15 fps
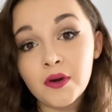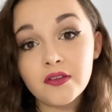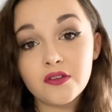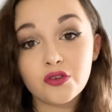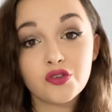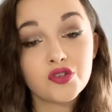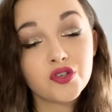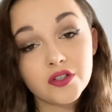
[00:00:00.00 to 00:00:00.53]
when it
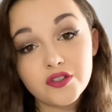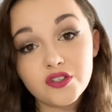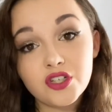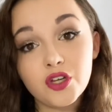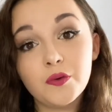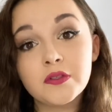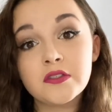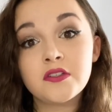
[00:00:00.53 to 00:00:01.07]
starts to trust
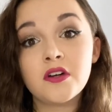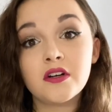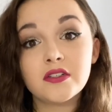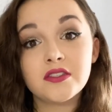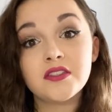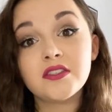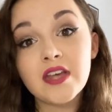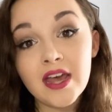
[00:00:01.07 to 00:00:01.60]
you, it'll start to
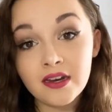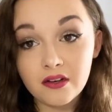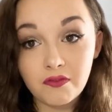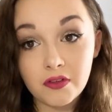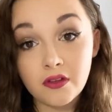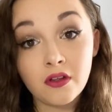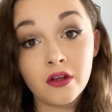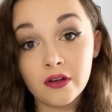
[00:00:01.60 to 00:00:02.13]
send
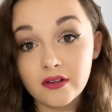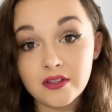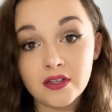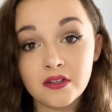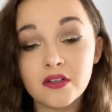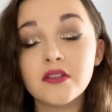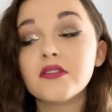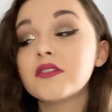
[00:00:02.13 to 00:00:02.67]
physical hunger
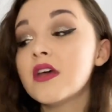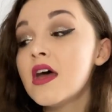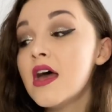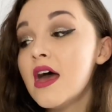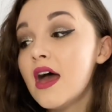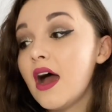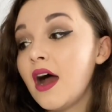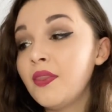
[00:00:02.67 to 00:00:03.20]
signals.
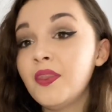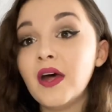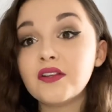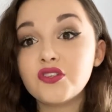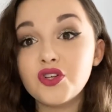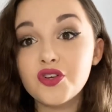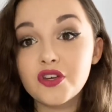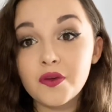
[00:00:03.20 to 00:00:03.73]
And
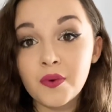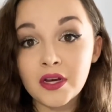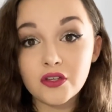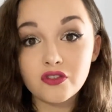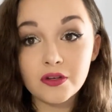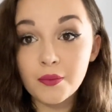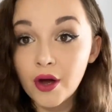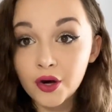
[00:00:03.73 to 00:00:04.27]
that's usually when
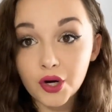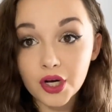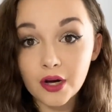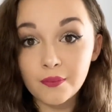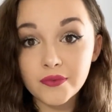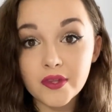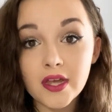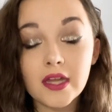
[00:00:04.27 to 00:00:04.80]
extreme hunger
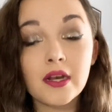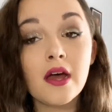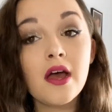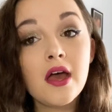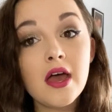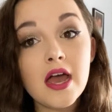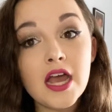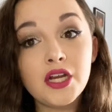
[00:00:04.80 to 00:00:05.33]
comes in.
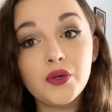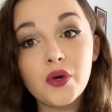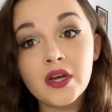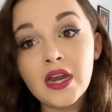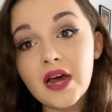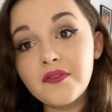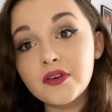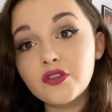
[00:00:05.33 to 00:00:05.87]
And you can
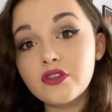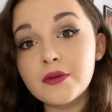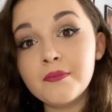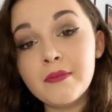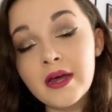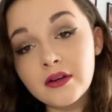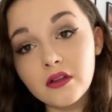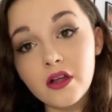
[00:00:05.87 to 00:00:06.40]
have
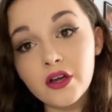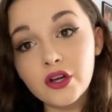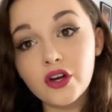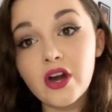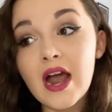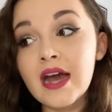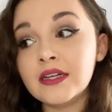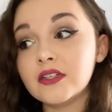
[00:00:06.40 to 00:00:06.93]
extreme mental
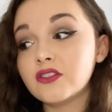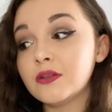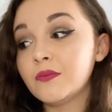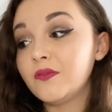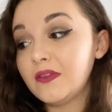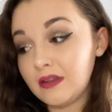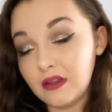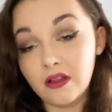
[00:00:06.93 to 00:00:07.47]
hunger and
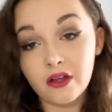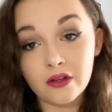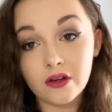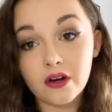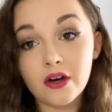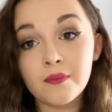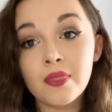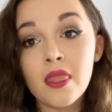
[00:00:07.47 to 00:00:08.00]
extreme physical
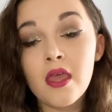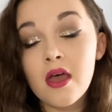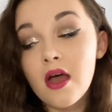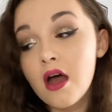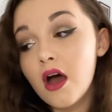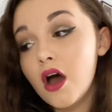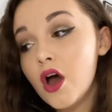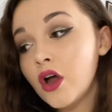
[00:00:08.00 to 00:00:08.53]
hunger.
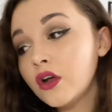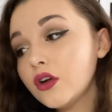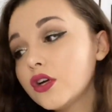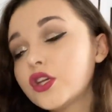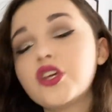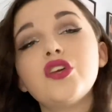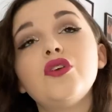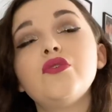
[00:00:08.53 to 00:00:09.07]
Hunger
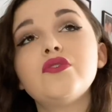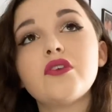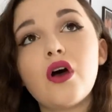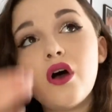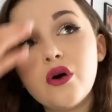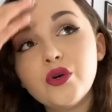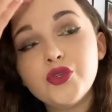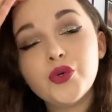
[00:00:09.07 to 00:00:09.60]
cues
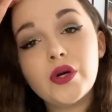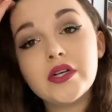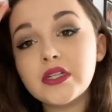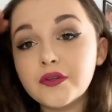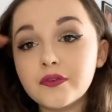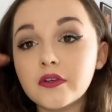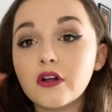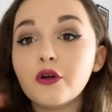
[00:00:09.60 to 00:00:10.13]
are also quite
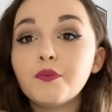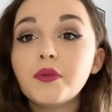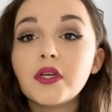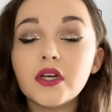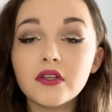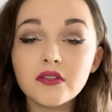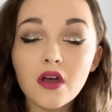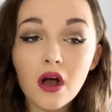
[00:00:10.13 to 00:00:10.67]
difficult
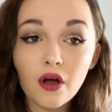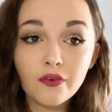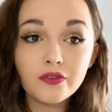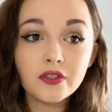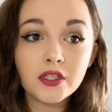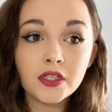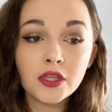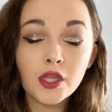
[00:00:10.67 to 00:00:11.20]
because
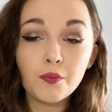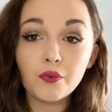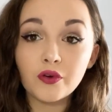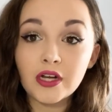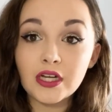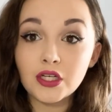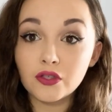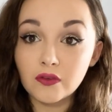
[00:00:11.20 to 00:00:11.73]
often the
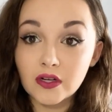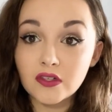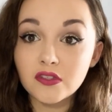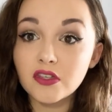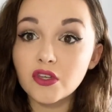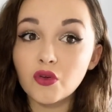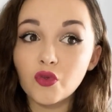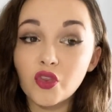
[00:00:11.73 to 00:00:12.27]
brain
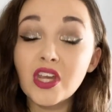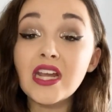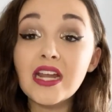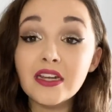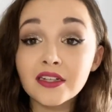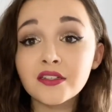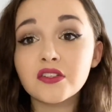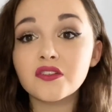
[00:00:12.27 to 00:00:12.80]
tricks you, the
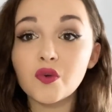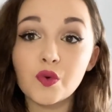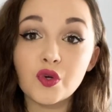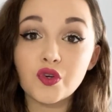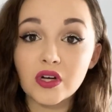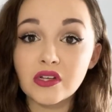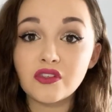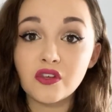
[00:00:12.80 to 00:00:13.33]
eating disorder
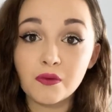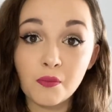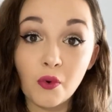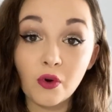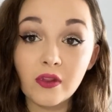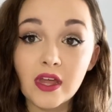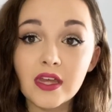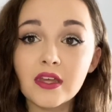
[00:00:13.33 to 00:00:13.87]
tricks you
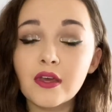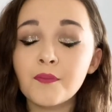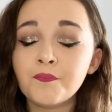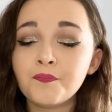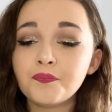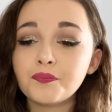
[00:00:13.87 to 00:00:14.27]
more like.